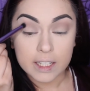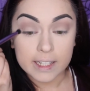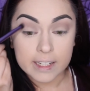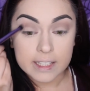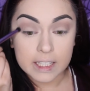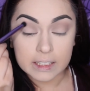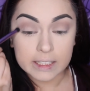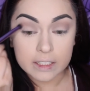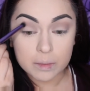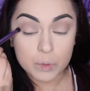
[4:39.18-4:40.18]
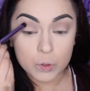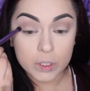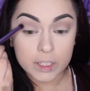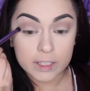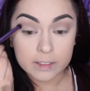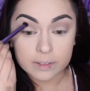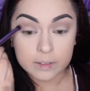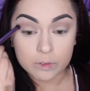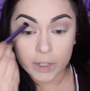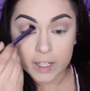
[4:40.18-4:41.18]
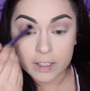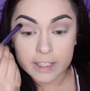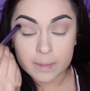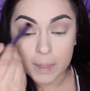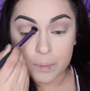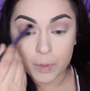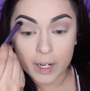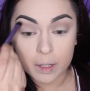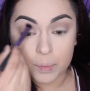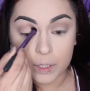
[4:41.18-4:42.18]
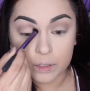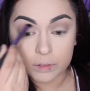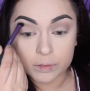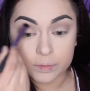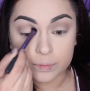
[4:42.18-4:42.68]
it a little more right underneath my brow bone.